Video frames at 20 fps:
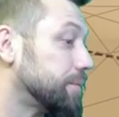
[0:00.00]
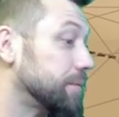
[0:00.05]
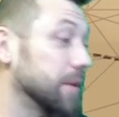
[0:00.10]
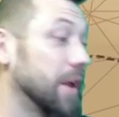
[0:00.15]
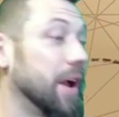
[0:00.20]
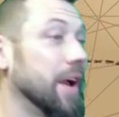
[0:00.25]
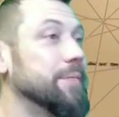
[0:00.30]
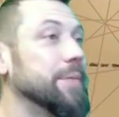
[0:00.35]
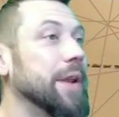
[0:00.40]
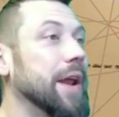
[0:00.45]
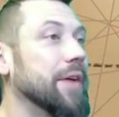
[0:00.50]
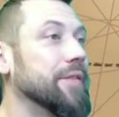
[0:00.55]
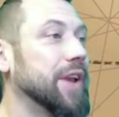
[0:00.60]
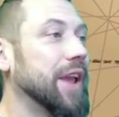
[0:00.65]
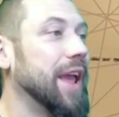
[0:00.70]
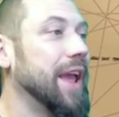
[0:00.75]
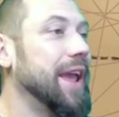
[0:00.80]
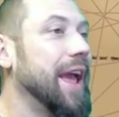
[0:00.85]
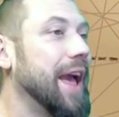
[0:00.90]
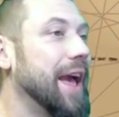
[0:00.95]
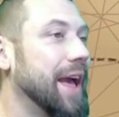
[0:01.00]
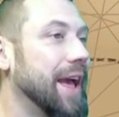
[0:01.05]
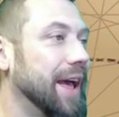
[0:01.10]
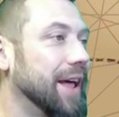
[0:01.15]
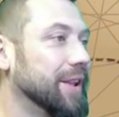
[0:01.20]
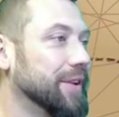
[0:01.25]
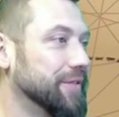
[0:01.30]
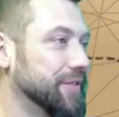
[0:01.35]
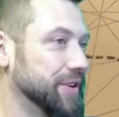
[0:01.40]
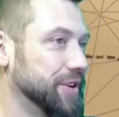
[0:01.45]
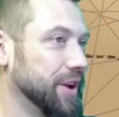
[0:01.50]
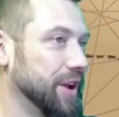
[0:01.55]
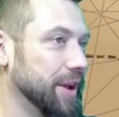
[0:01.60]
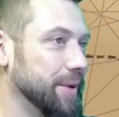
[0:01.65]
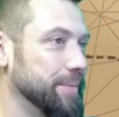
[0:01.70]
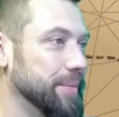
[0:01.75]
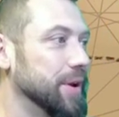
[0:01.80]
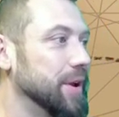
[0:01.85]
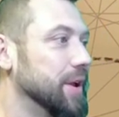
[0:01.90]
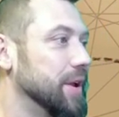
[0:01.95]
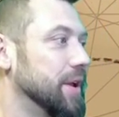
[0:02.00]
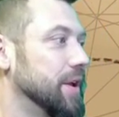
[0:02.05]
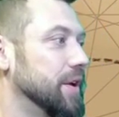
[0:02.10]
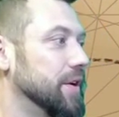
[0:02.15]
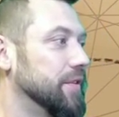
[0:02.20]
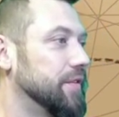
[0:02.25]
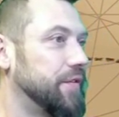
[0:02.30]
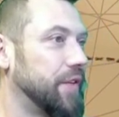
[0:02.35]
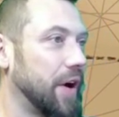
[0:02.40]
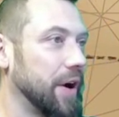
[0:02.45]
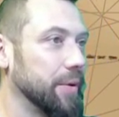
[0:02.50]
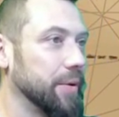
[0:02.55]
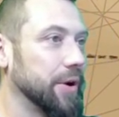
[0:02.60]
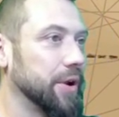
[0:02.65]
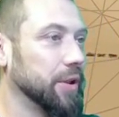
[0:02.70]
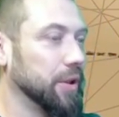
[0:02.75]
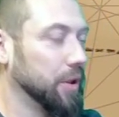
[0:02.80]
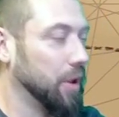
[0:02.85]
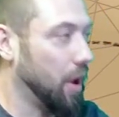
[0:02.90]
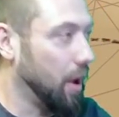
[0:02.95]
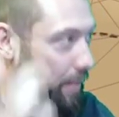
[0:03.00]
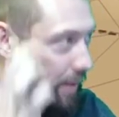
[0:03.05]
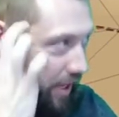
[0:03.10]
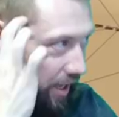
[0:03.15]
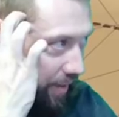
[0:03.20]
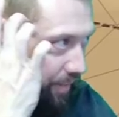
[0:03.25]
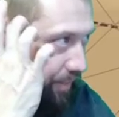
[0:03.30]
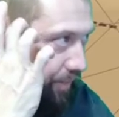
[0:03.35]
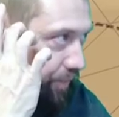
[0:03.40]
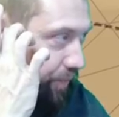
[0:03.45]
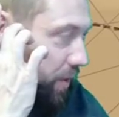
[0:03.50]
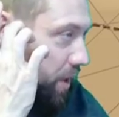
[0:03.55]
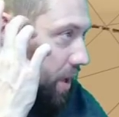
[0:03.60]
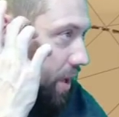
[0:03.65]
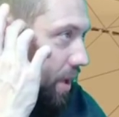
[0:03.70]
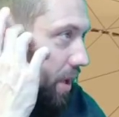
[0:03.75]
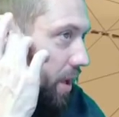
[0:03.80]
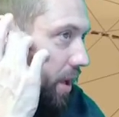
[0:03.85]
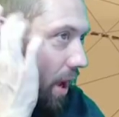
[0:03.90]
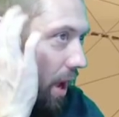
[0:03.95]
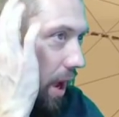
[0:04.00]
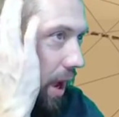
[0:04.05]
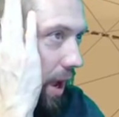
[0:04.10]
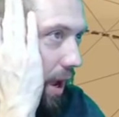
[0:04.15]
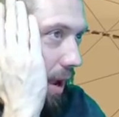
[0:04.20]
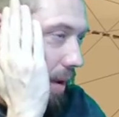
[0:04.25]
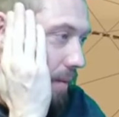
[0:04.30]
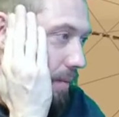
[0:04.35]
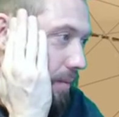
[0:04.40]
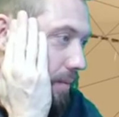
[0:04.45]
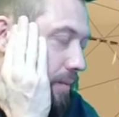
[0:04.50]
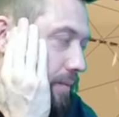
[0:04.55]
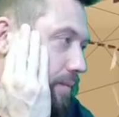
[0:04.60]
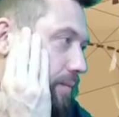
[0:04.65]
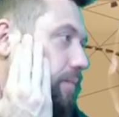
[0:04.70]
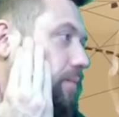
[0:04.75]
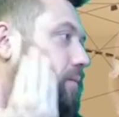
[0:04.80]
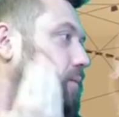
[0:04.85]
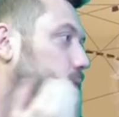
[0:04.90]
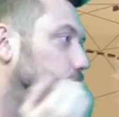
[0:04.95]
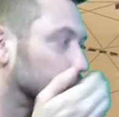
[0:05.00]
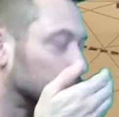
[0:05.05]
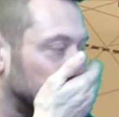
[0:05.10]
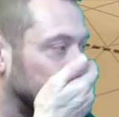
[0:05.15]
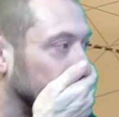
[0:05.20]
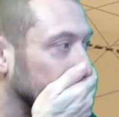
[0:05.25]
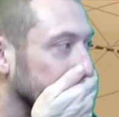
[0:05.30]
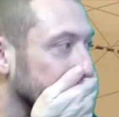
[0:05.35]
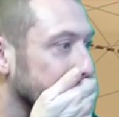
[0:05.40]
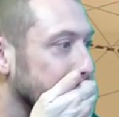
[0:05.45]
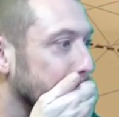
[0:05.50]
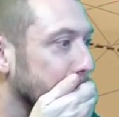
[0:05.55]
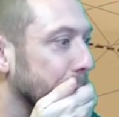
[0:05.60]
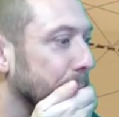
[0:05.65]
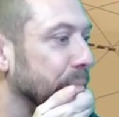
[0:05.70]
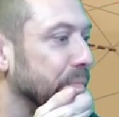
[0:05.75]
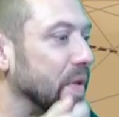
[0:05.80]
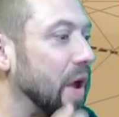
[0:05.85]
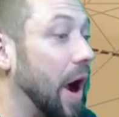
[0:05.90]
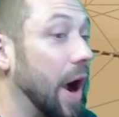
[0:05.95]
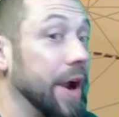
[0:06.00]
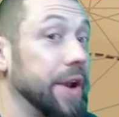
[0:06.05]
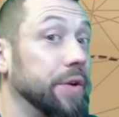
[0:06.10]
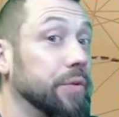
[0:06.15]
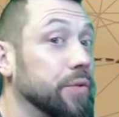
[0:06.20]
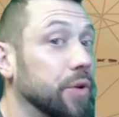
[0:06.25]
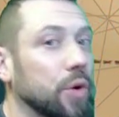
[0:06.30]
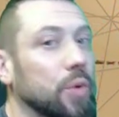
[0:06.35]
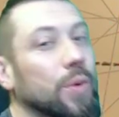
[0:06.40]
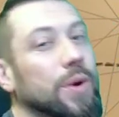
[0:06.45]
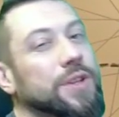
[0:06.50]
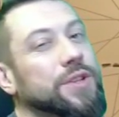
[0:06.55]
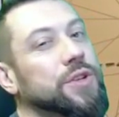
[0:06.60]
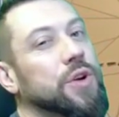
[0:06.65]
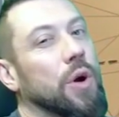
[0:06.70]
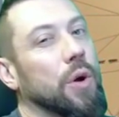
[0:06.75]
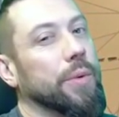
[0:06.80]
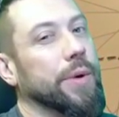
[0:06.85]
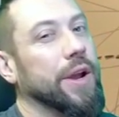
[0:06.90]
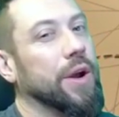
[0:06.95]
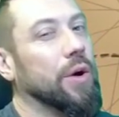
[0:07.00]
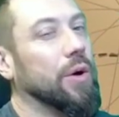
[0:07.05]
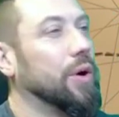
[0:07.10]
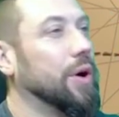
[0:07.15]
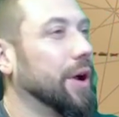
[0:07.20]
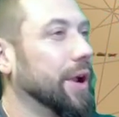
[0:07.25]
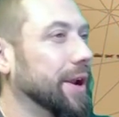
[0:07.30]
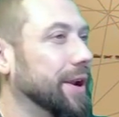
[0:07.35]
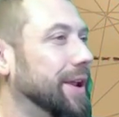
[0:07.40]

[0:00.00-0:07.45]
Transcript: I've been having a hell of a time firing a lobby. Um, I don't know what's going on,